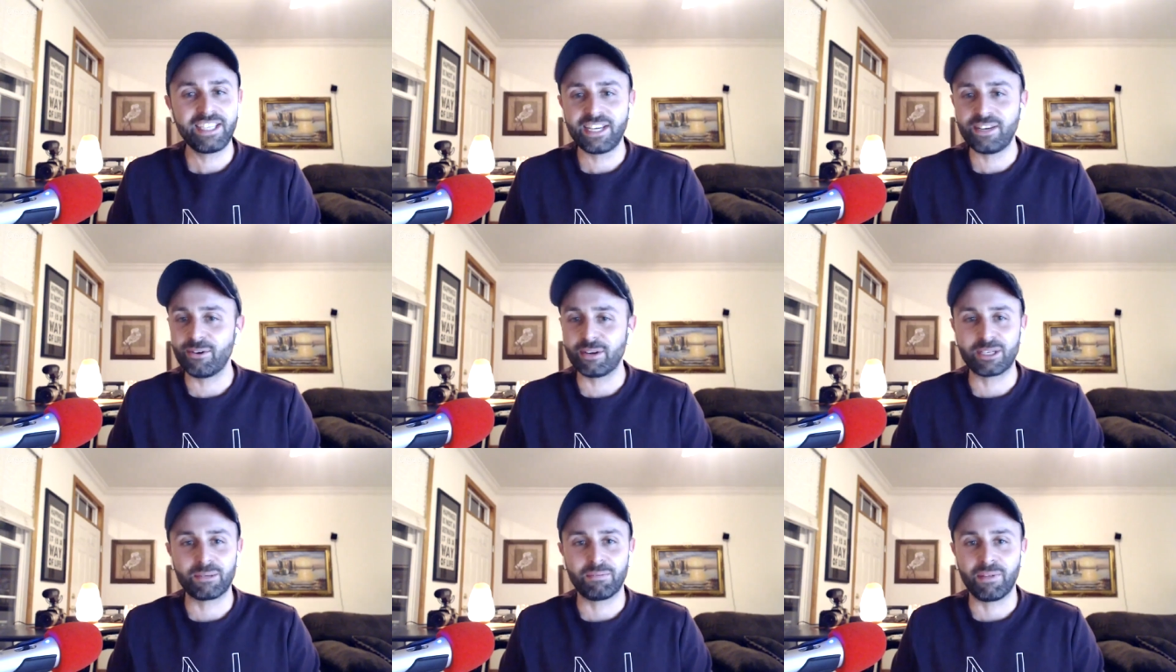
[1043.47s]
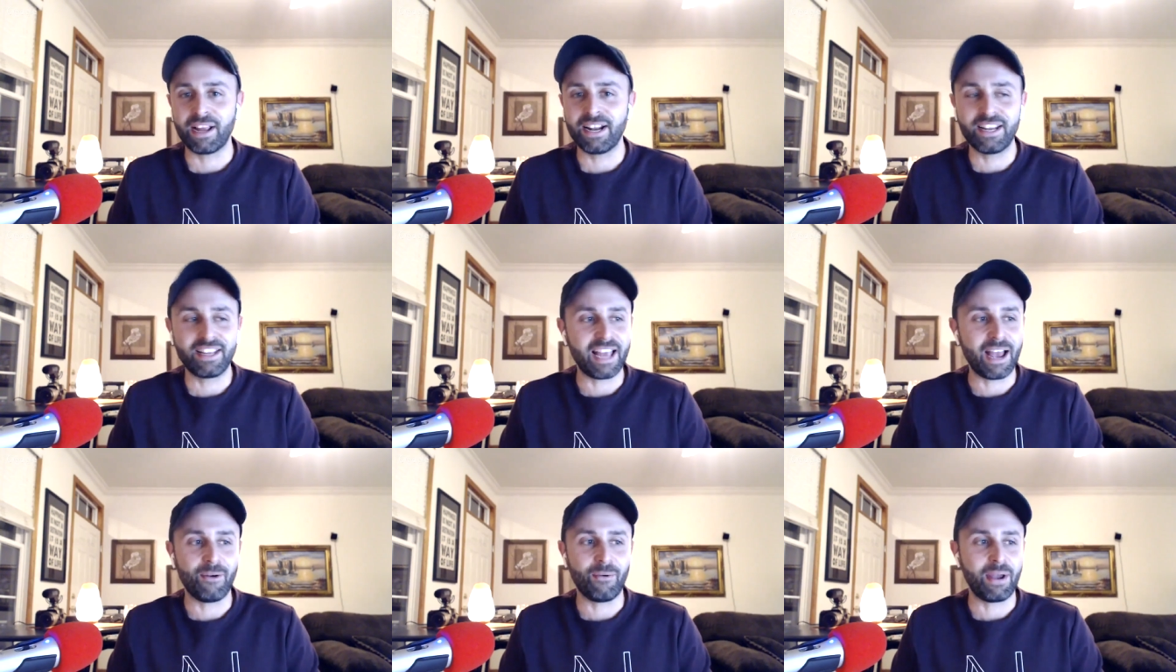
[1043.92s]
you explained it
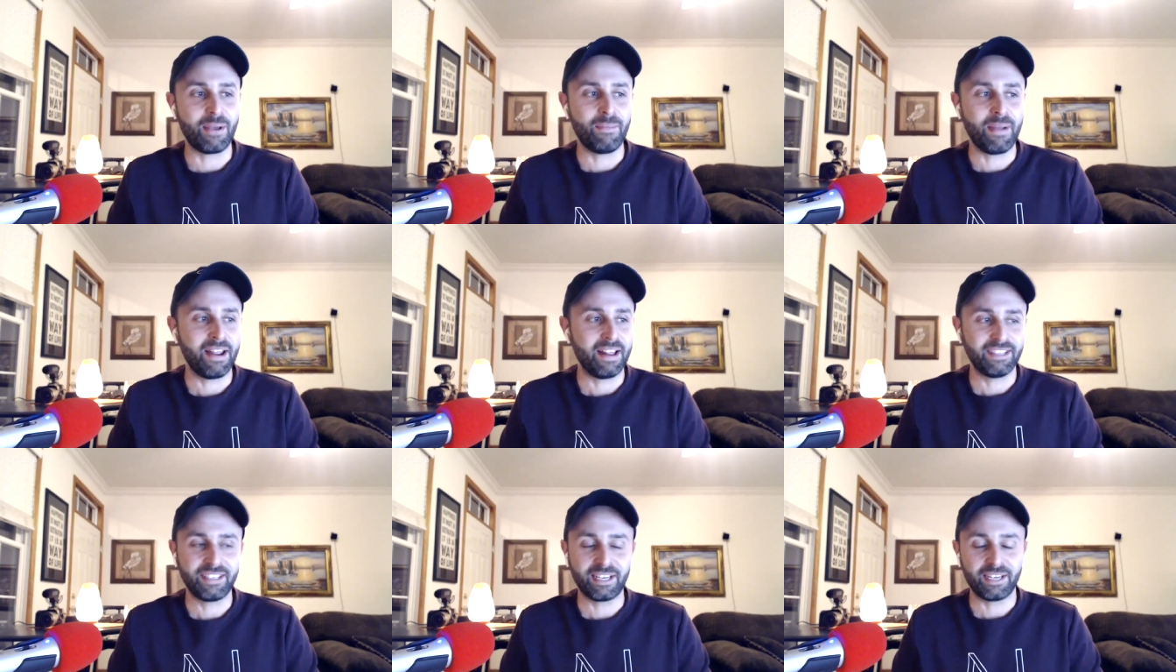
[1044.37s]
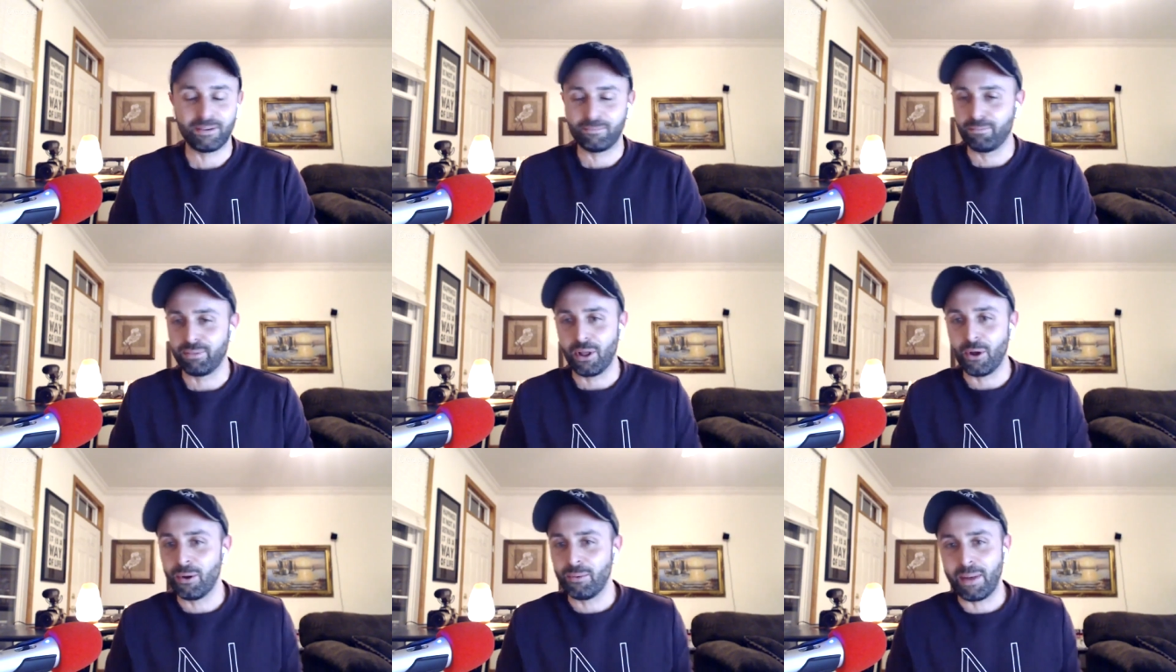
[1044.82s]
that way, man. It's like you're
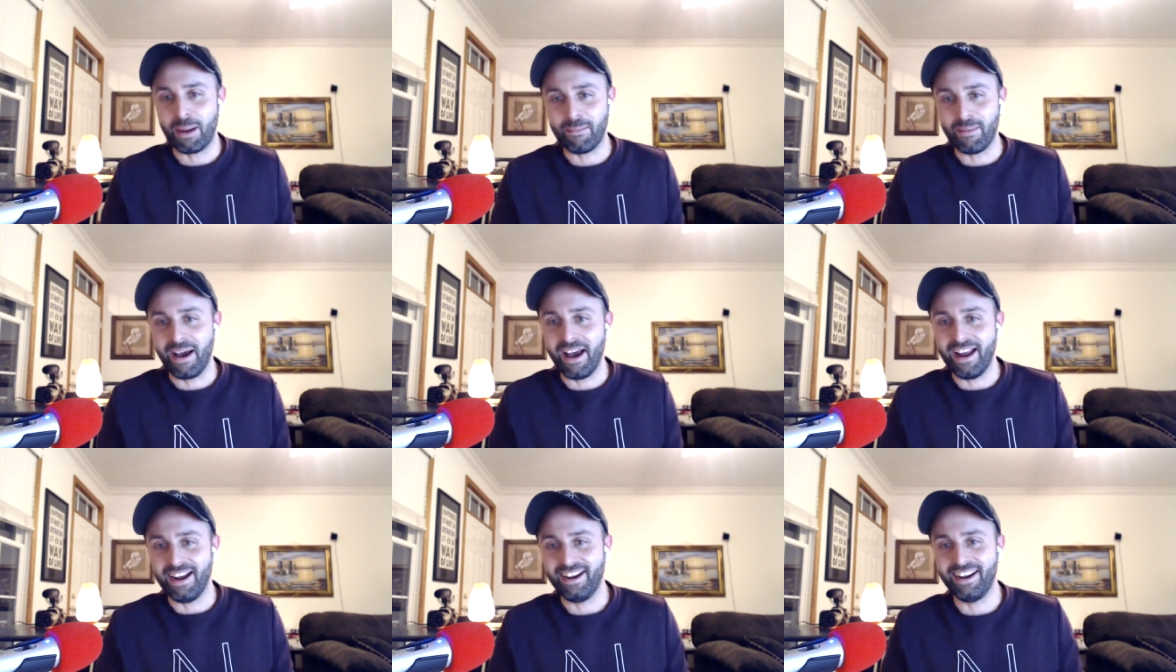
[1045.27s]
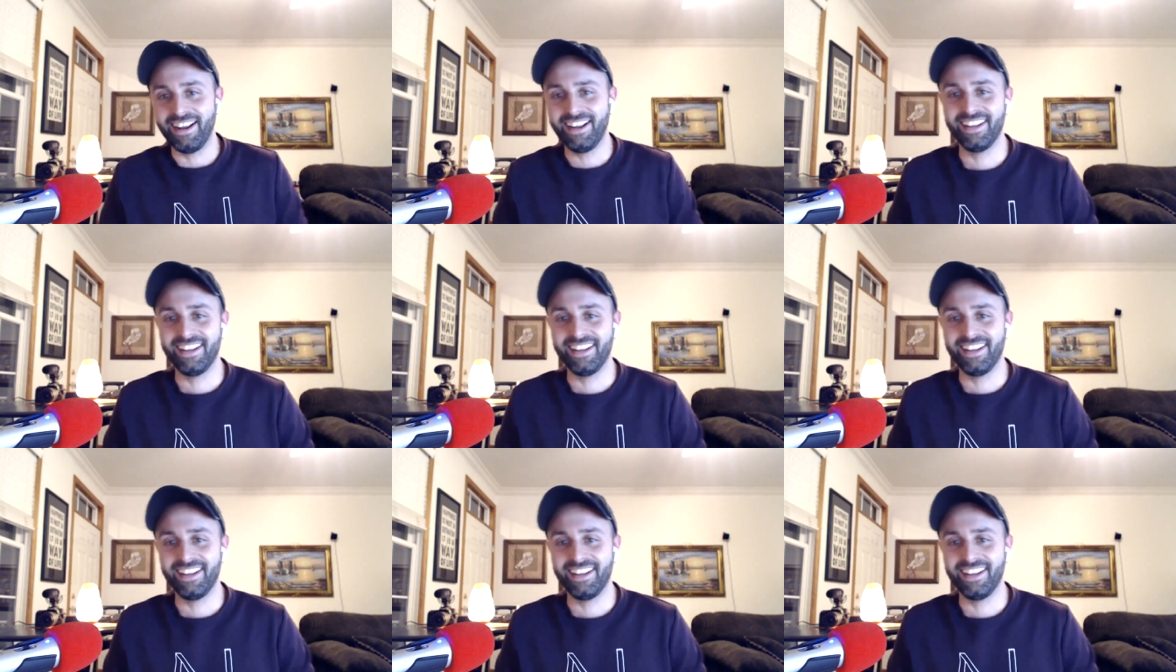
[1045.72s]
blowing my mind.